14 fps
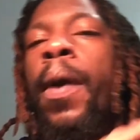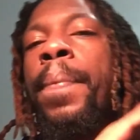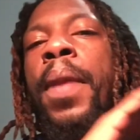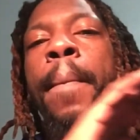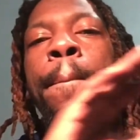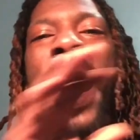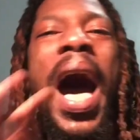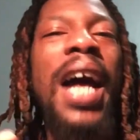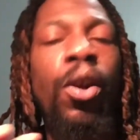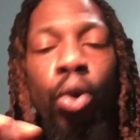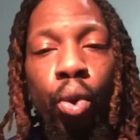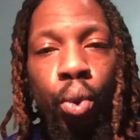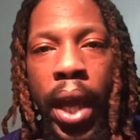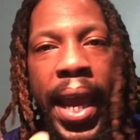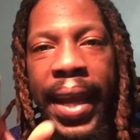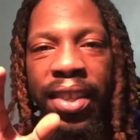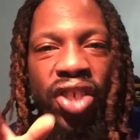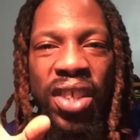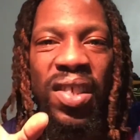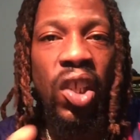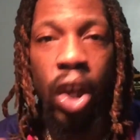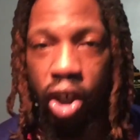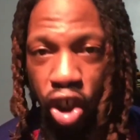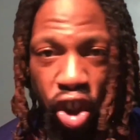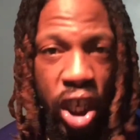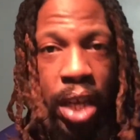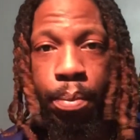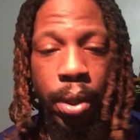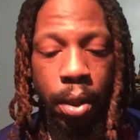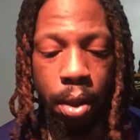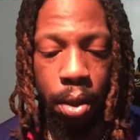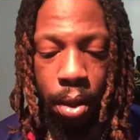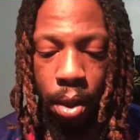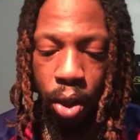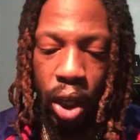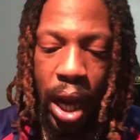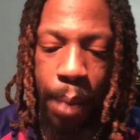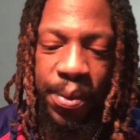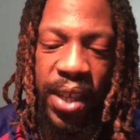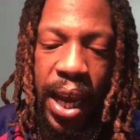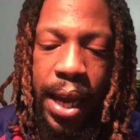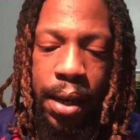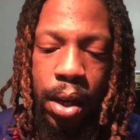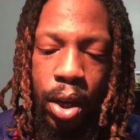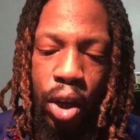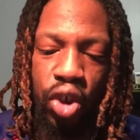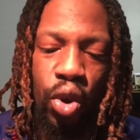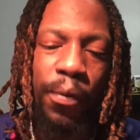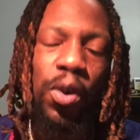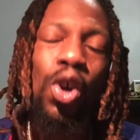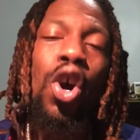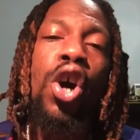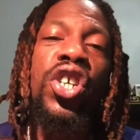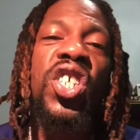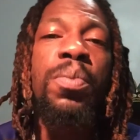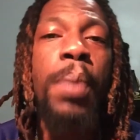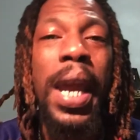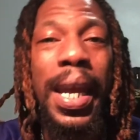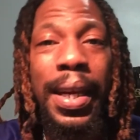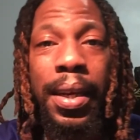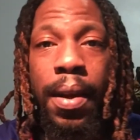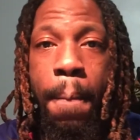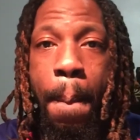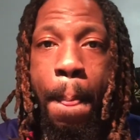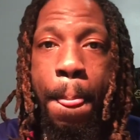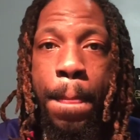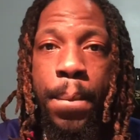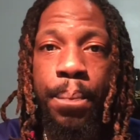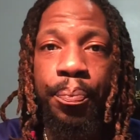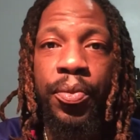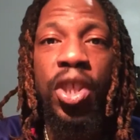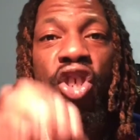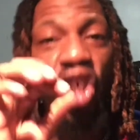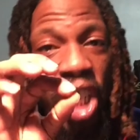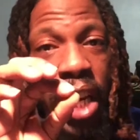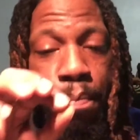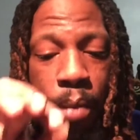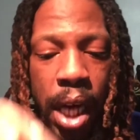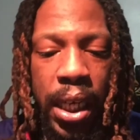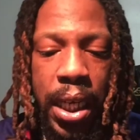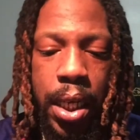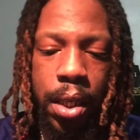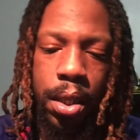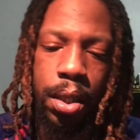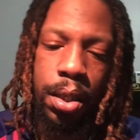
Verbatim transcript: from the bottle, it just looks cheap. You know what I'm saying? So if you're gonna spend cheap money,